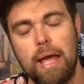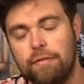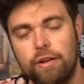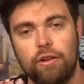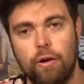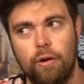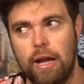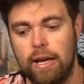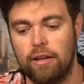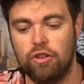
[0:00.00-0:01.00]
every
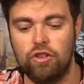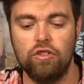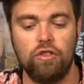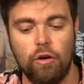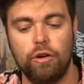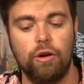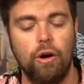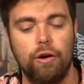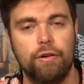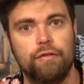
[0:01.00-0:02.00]
turn I can discard a
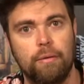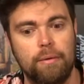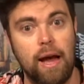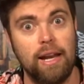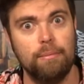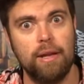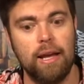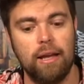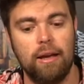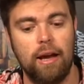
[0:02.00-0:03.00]
card from the item
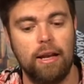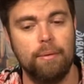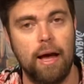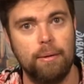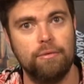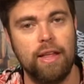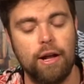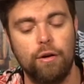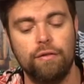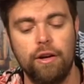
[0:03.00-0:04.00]
deck, item, item
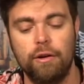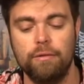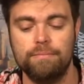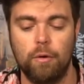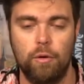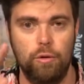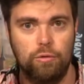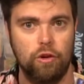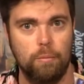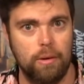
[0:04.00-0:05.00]
stack over here, or
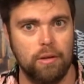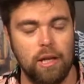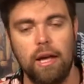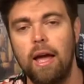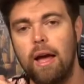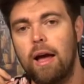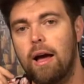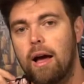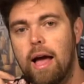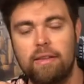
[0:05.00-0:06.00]
use their ability
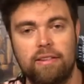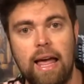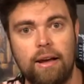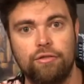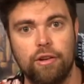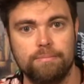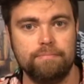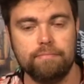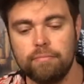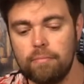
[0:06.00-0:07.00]
uh, as an action
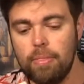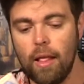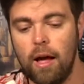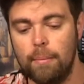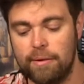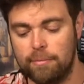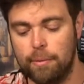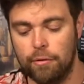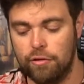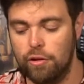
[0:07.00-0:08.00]
um, as
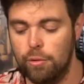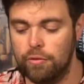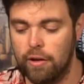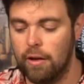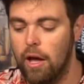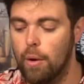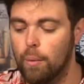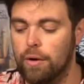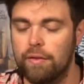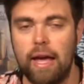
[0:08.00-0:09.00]
opposed to using
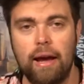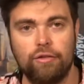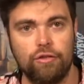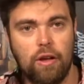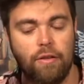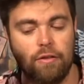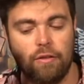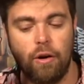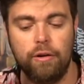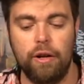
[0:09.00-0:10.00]
one of the actions on this
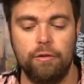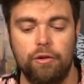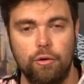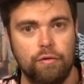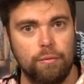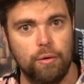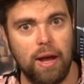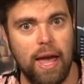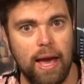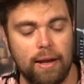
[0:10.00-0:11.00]
card here to do it from your
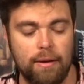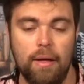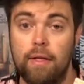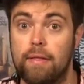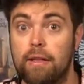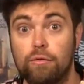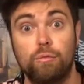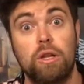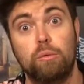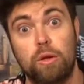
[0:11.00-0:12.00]
hand. That's
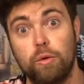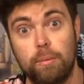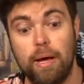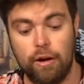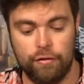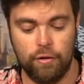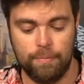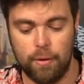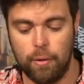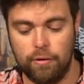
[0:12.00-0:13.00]
really, really, really powerful.
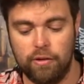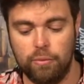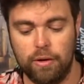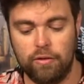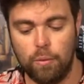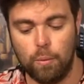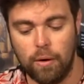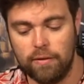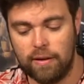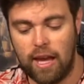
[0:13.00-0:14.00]
Whereas this one is,
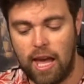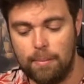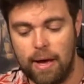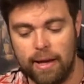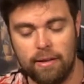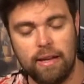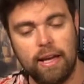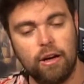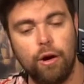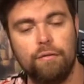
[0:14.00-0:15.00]
once a game, I can
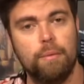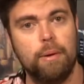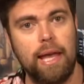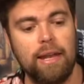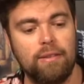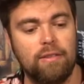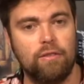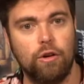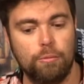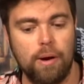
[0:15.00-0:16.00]
take a card from the mechanics
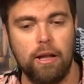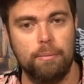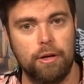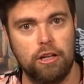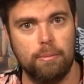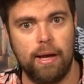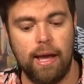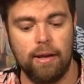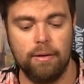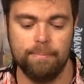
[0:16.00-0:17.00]
discard pile and put it into my
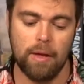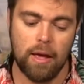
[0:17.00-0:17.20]
hand.